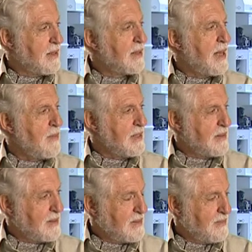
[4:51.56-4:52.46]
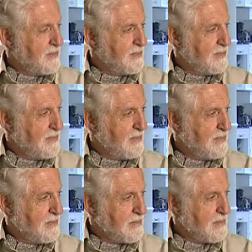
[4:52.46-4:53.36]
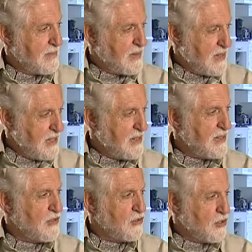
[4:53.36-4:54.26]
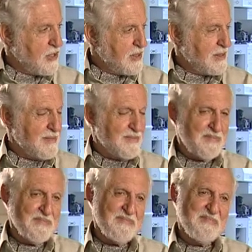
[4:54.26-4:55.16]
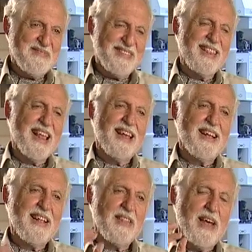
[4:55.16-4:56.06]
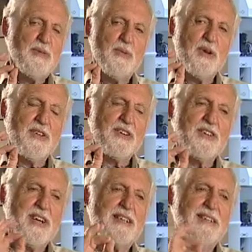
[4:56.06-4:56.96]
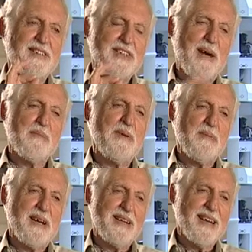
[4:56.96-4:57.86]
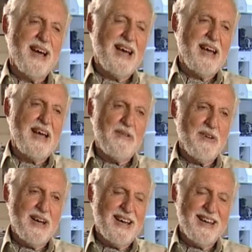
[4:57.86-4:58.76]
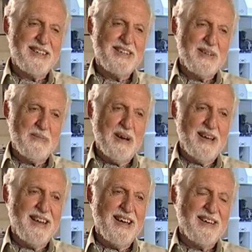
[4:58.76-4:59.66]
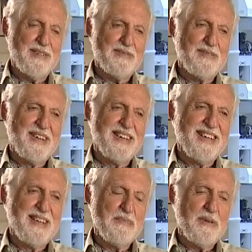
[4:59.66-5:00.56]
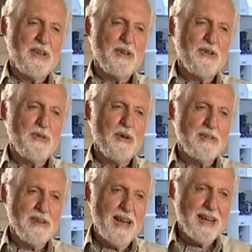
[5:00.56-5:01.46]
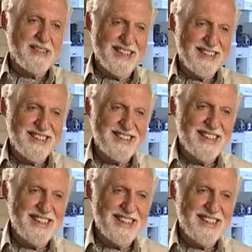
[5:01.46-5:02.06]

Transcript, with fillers: Chemist. This is good. That was the greatest compliment I ever had in my life. because it was reluctant.